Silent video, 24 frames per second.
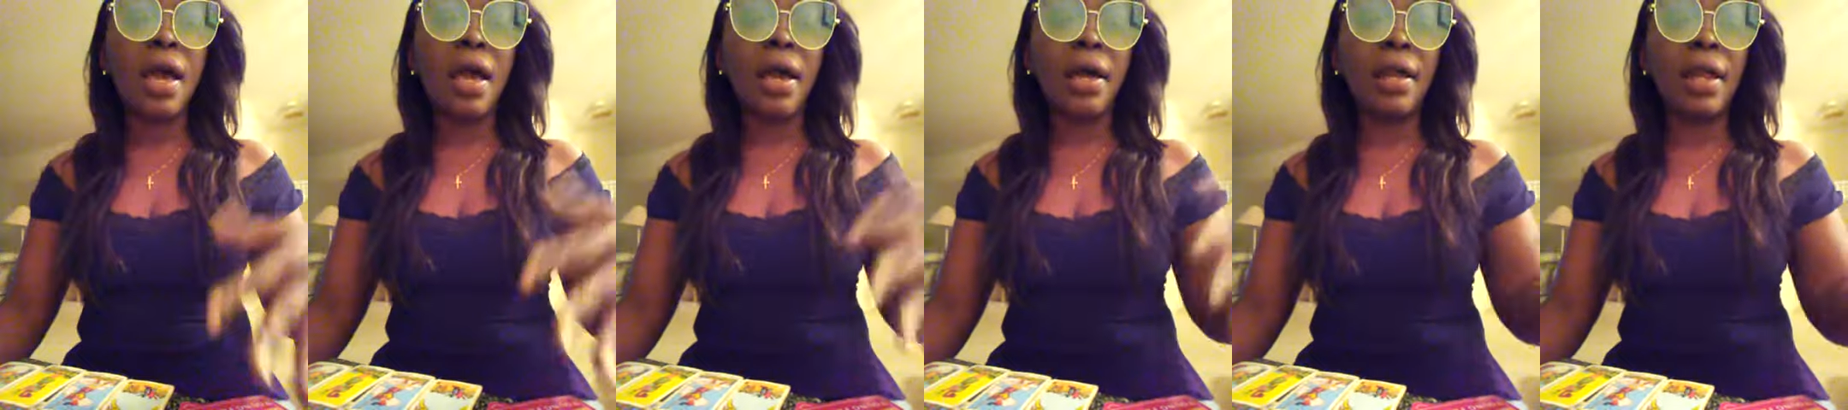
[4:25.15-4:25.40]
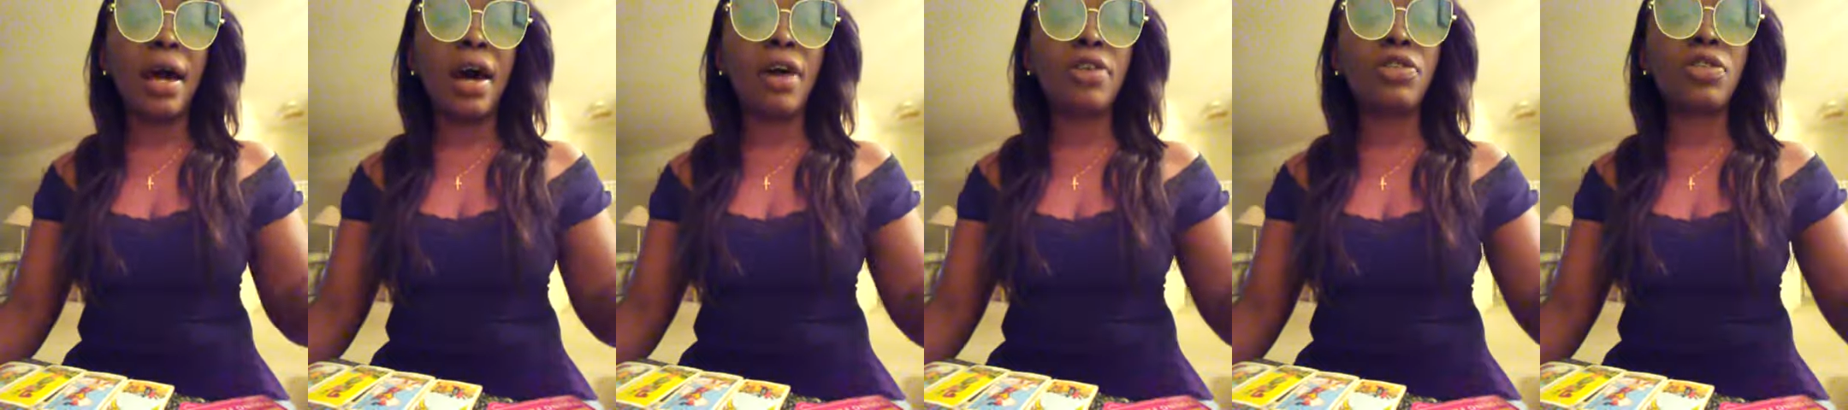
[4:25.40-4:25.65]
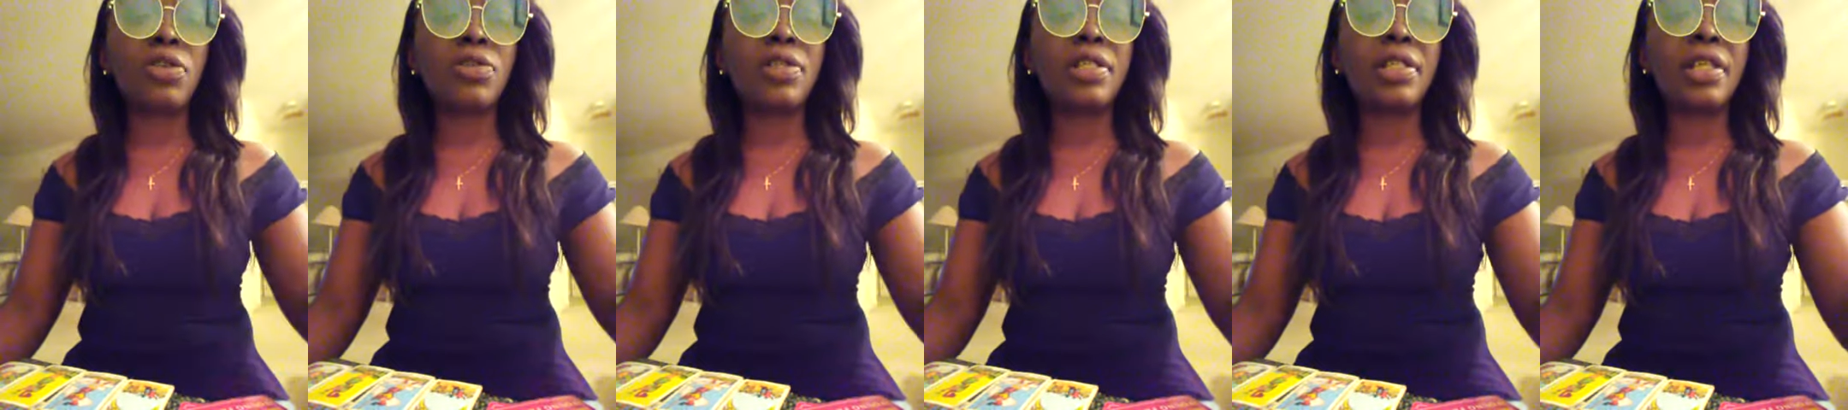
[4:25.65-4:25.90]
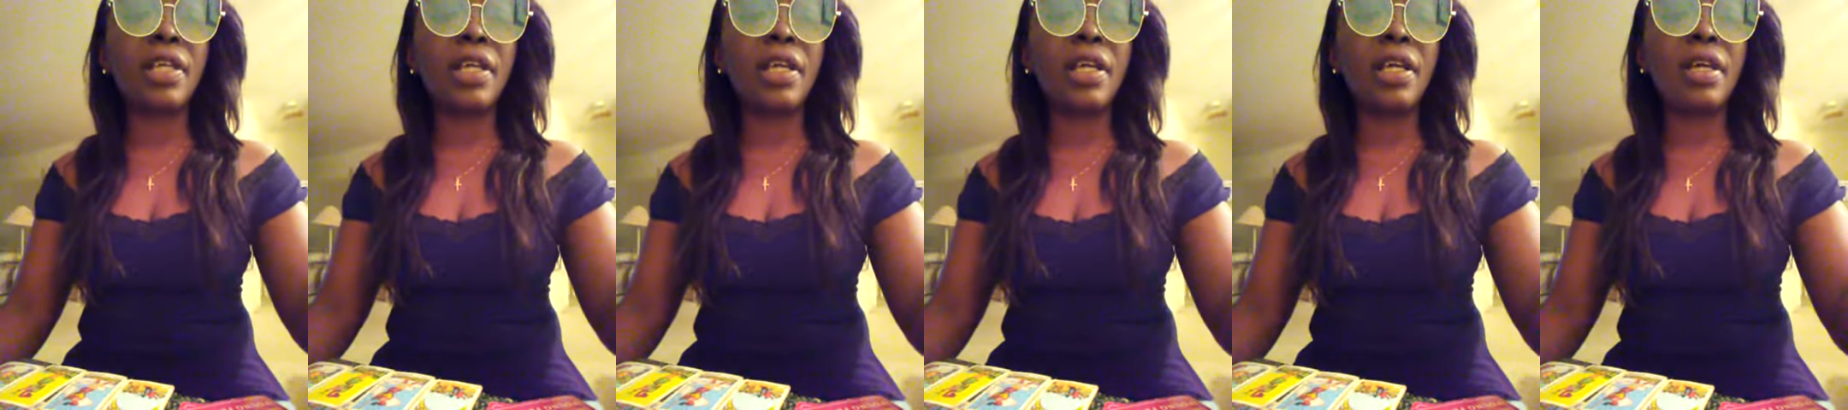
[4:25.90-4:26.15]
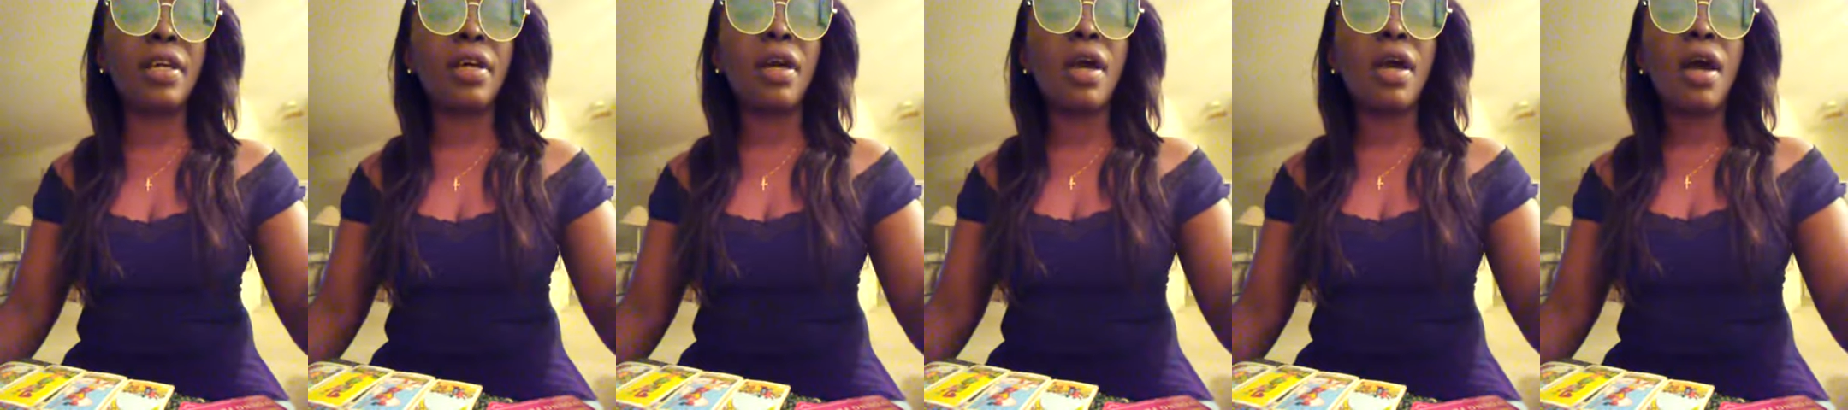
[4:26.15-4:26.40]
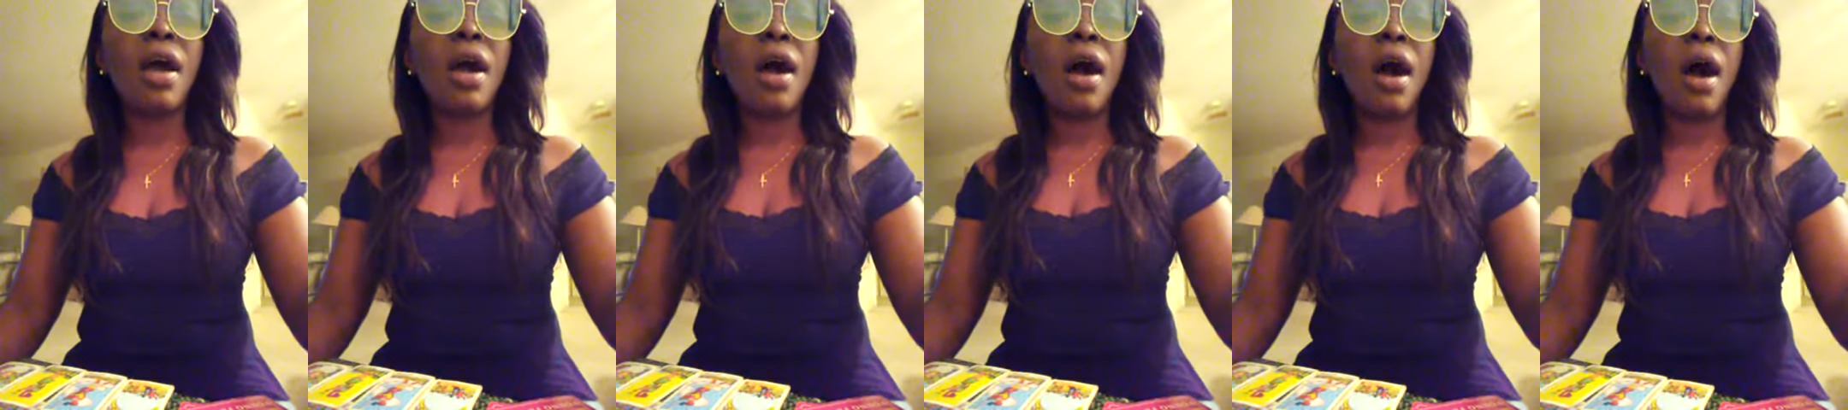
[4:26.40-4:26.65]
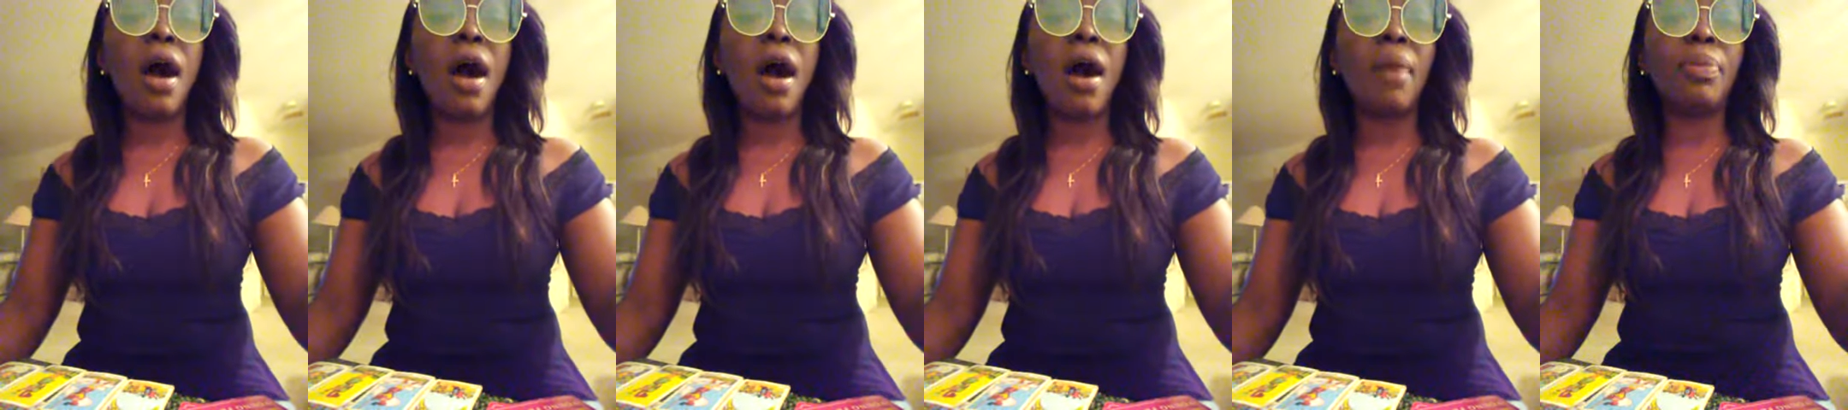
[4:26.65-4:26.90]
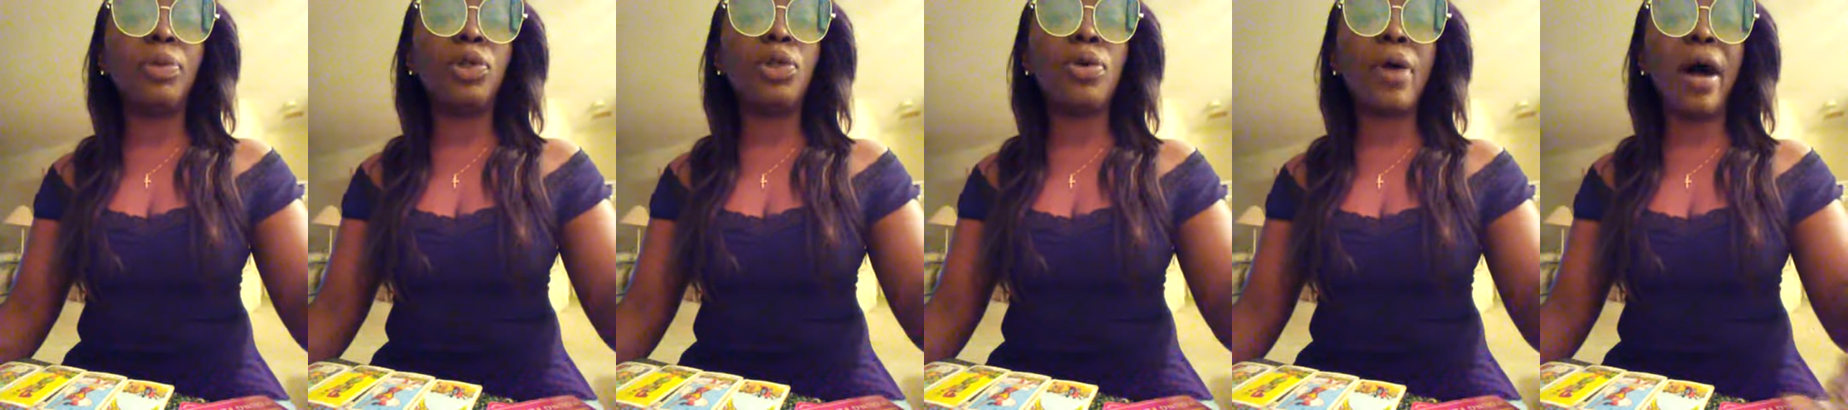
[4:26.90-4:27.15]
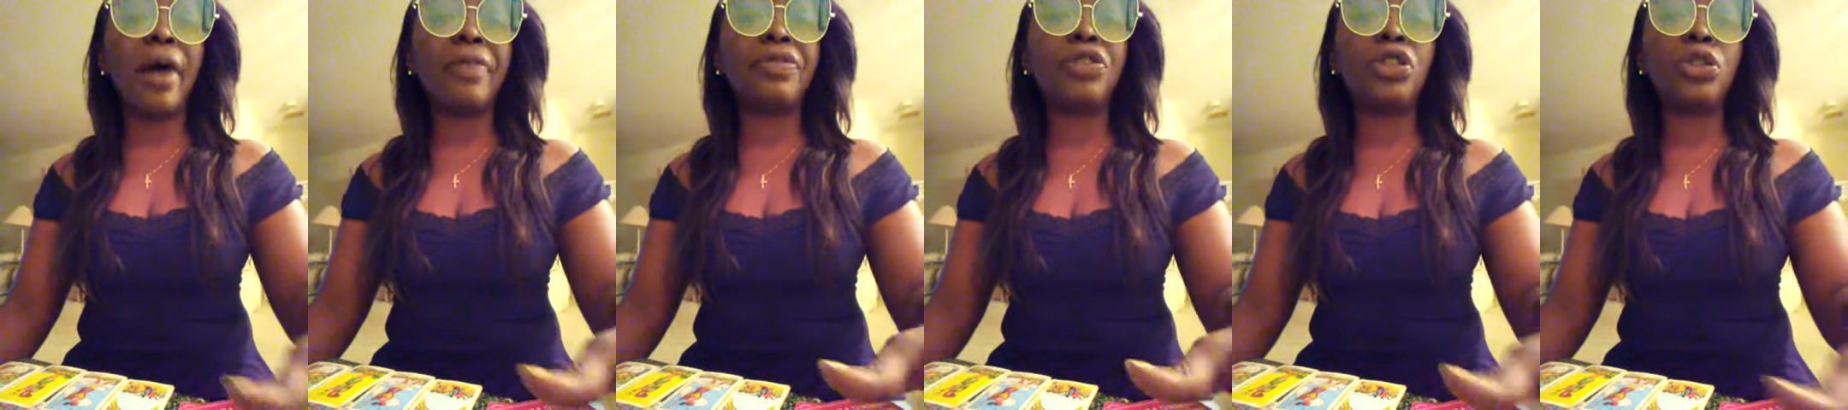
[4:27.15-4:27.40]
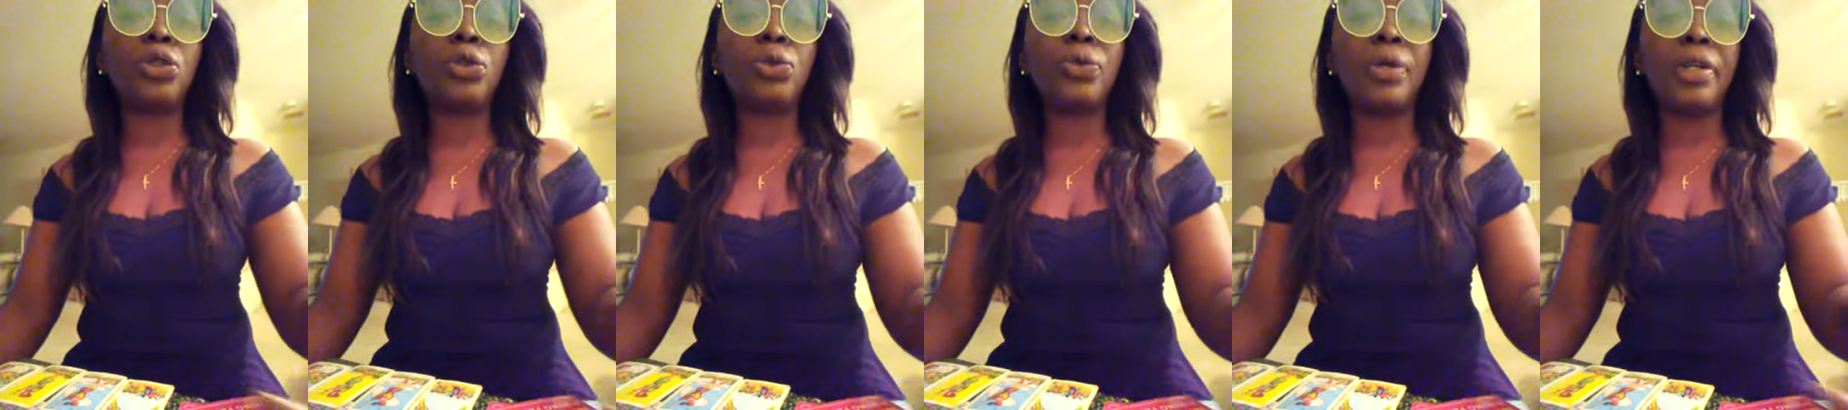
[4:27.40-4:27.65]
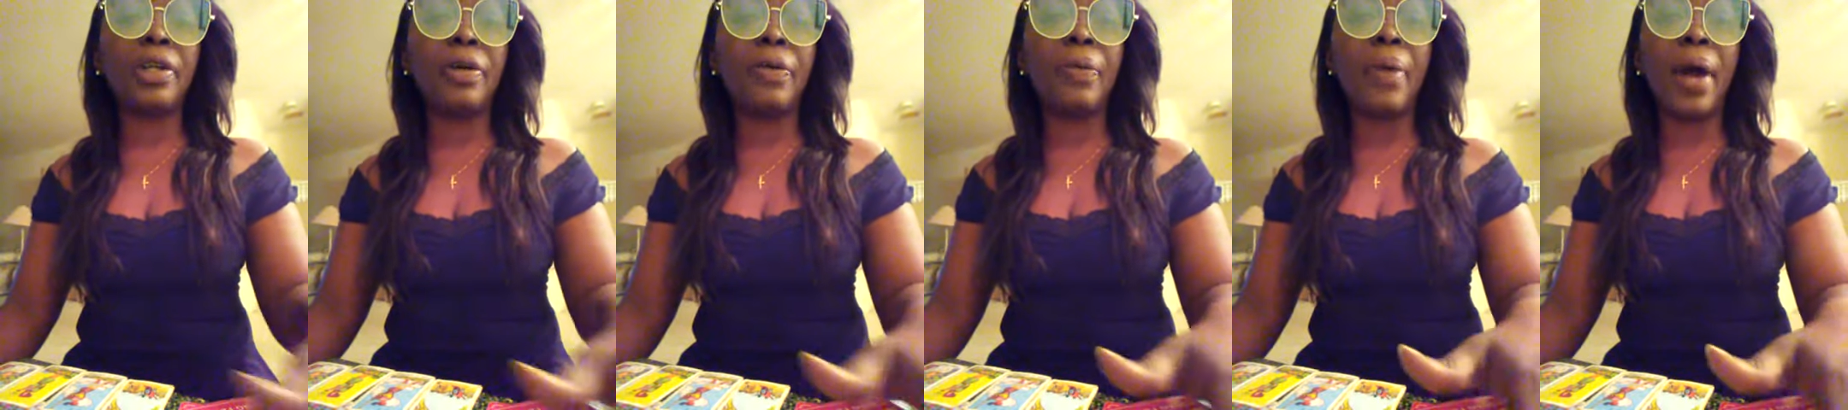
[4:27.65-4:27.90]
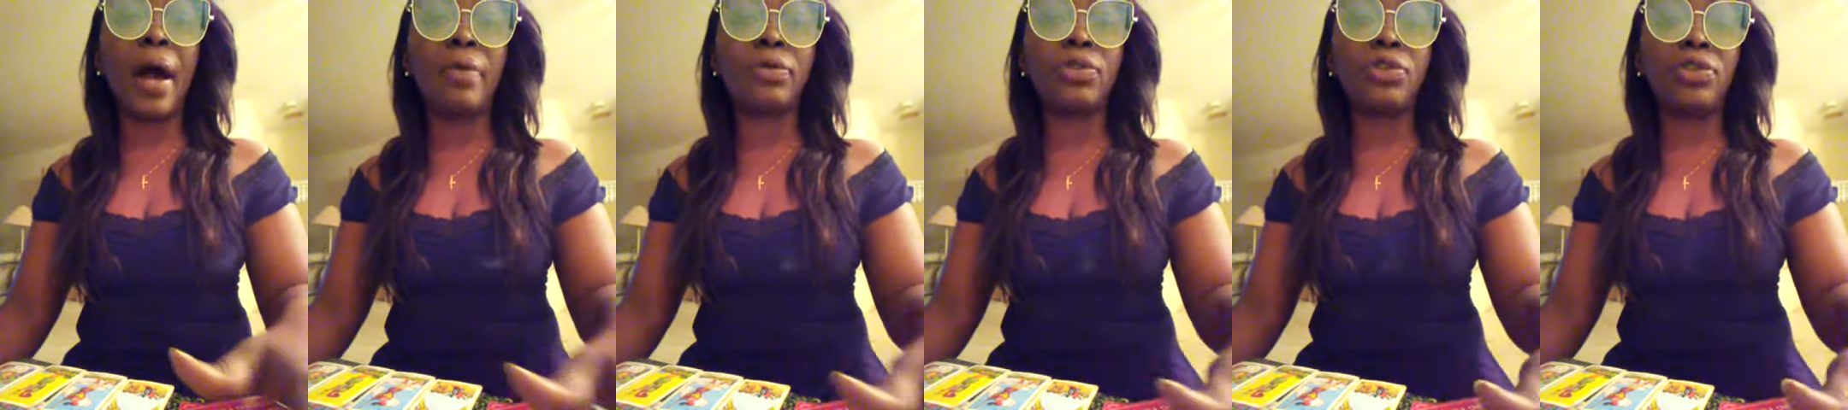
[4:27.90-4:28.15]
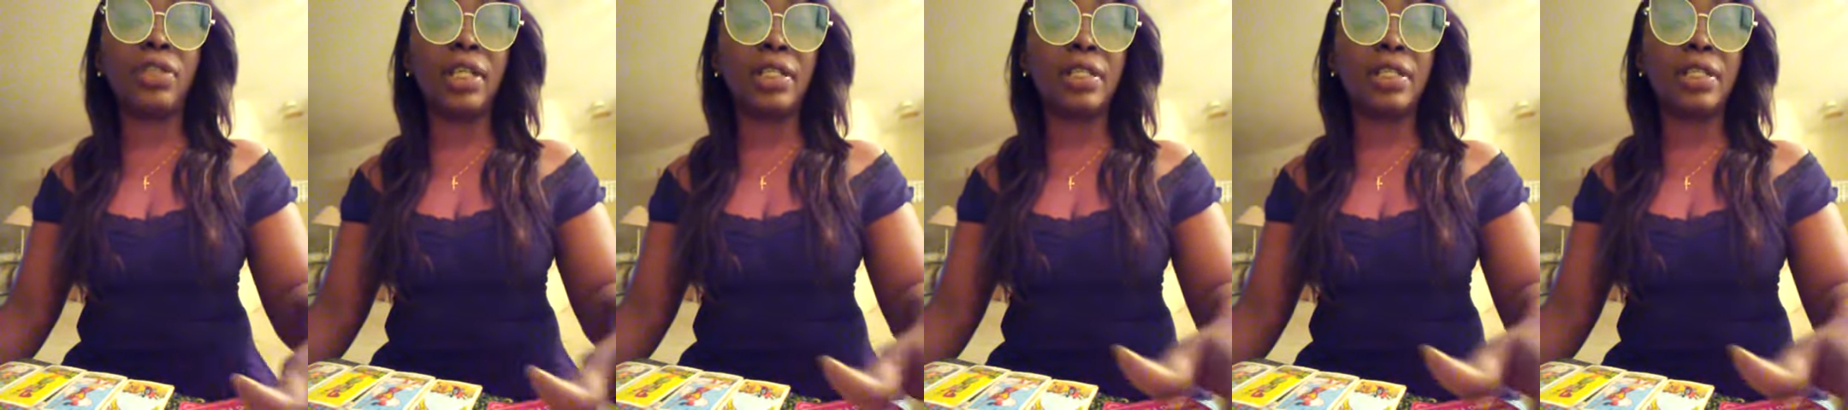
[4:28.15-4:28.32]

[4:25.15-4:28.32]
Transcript: And I also see um, you have children around you.